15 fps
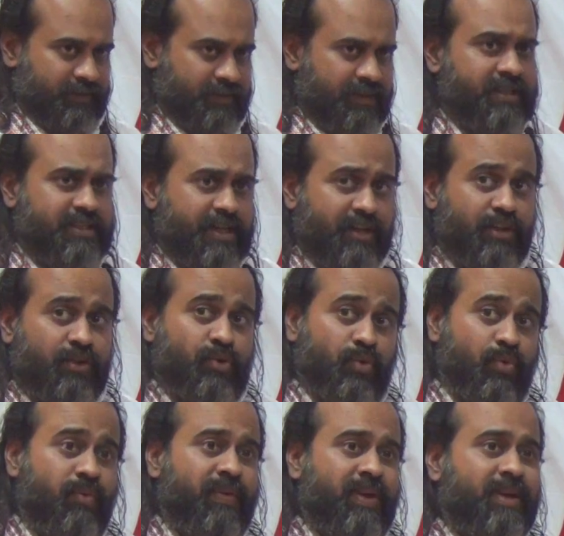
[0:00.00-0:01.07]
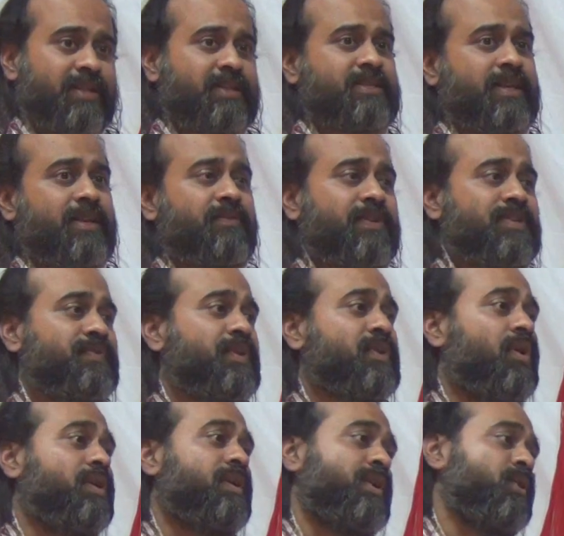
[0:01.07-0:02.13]
These are the two ways in which we
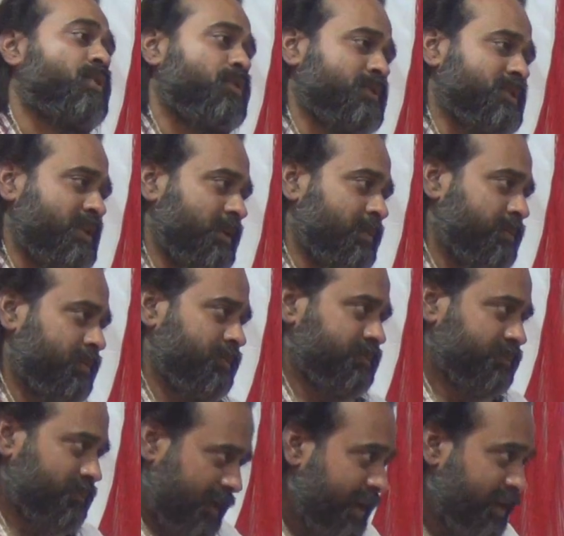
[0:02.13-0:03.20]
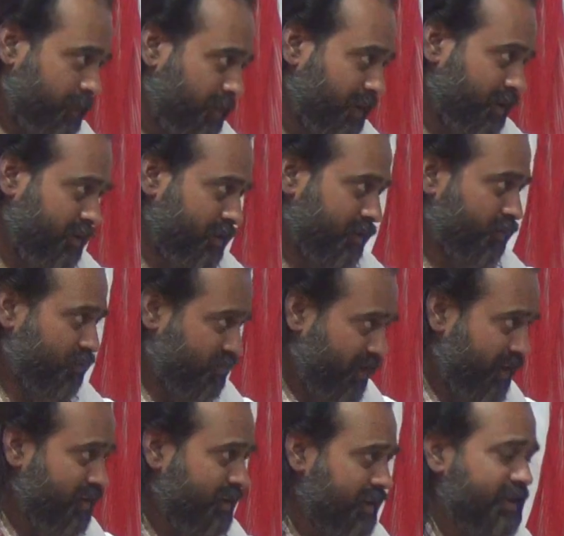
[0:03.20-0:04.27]
continue to slip. I repeat,
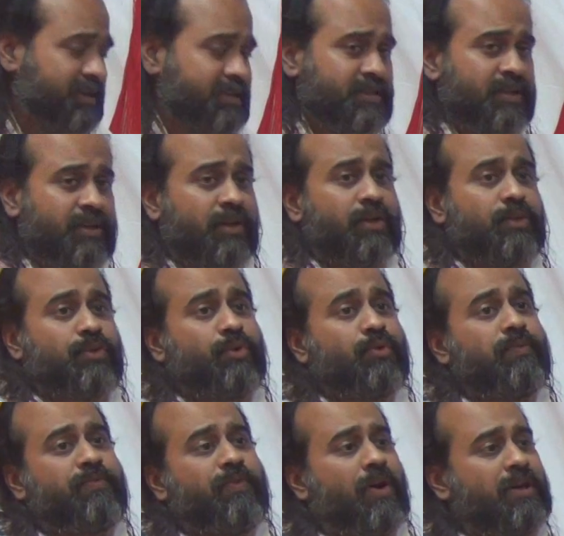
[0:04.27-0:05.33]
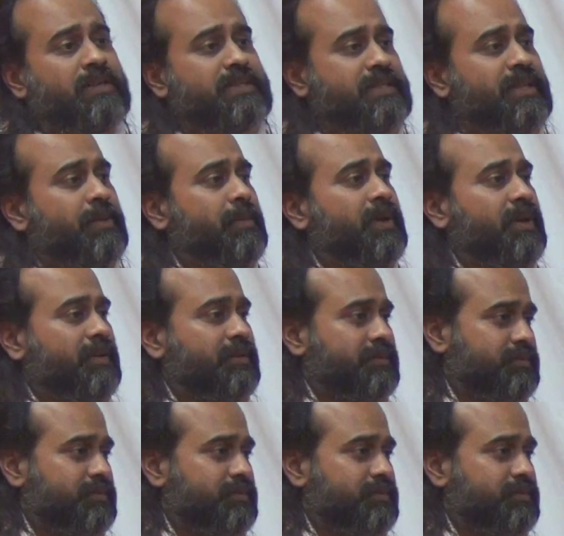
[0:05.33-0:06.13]
one is through false naming.